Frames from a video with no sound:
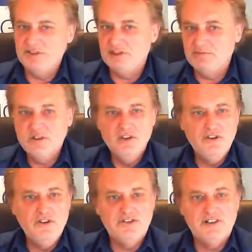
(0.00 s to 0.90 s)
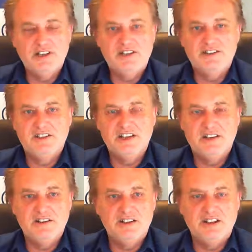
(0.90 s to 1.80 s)
You can use it to
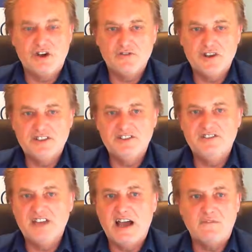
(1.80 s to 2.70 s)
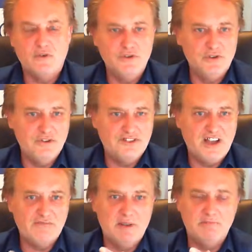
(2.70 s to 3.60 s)
get contracted staff or new
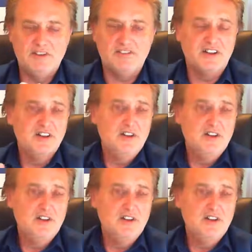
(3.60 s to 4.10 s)
staff members.